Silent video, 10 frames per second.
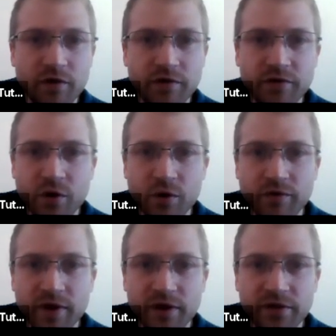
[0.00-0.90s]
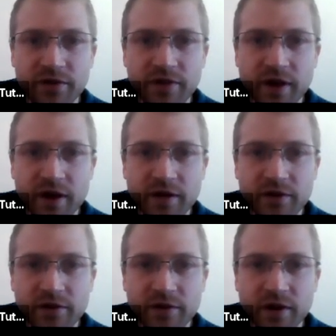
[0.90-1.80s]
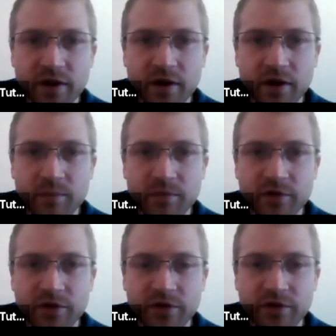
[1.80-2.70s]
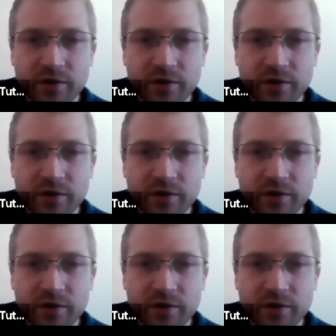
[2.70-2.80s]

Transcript: a few of these things, just